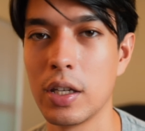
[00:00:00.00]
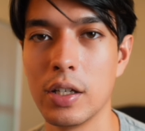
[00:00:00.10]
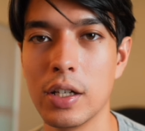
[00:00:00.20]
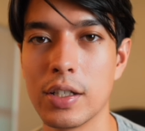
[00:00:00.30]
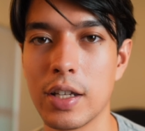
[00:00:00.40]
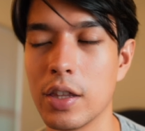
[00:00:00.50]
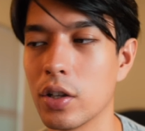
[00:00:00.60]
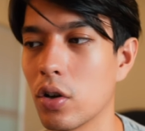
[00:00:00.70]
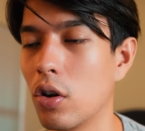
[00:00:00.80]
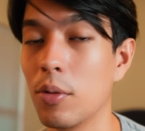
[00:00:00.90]
that you need to say in
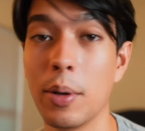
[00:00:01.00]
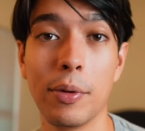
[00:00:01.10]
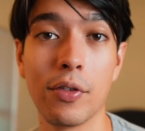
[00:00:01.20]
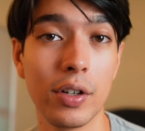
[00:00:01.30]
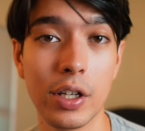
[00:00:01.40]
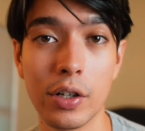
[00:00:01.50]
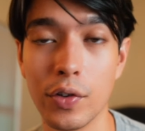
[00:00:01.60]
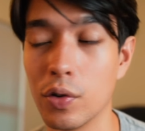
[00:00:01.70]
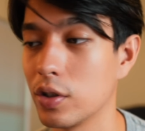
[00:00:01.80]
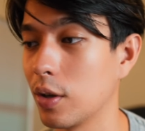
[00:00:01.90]
the call maybe for an
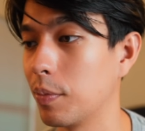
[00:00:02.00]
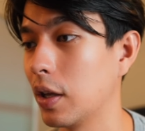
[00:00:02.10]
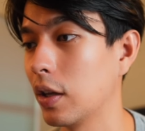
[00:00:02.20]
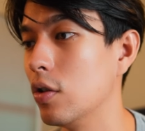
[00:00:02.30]
interview or something